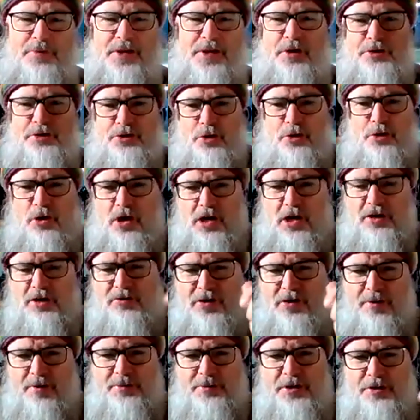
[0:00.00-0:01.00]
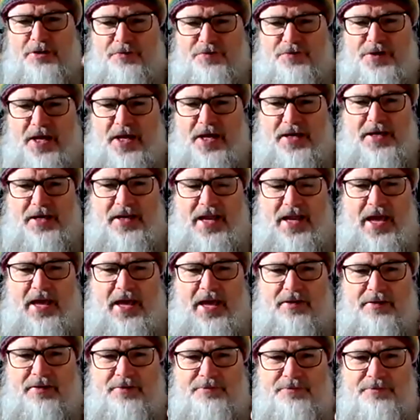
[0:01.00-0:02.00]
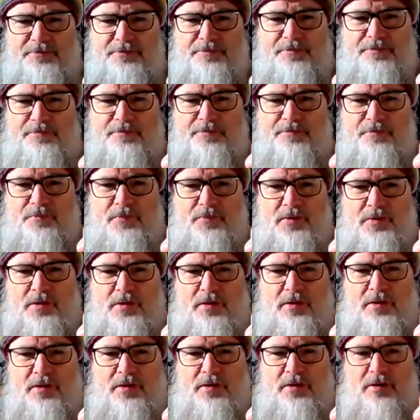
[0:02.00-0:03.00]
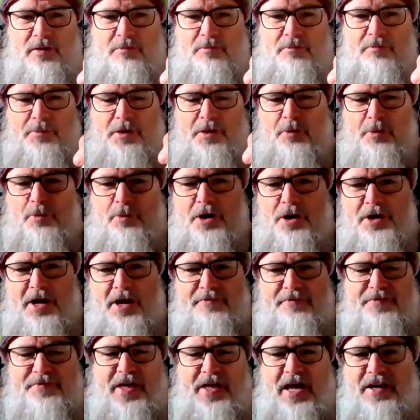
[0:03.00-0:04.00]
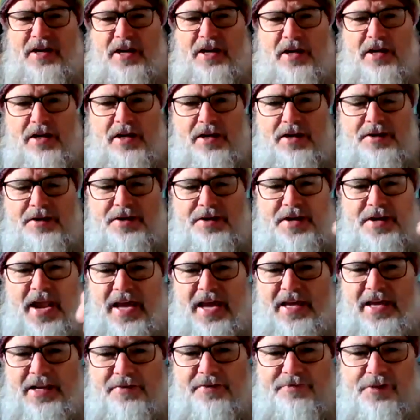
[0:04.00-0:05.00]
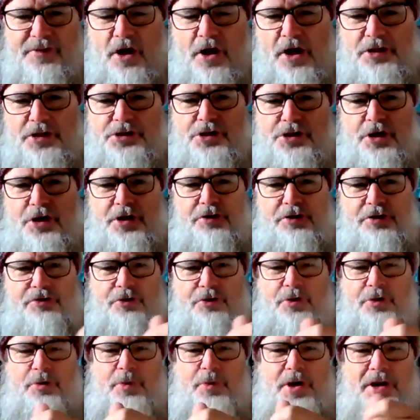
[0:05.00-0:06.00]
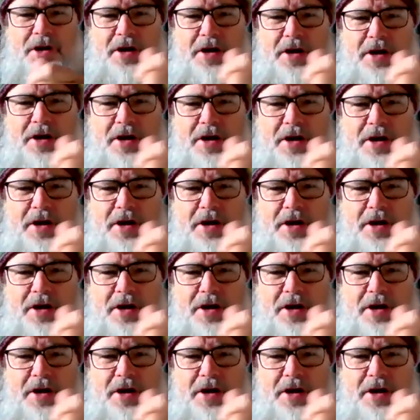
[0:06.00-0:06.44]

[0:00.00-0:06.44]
will be on your hologram that you've taken out. But it won't have that negative light shining through it. It won't have the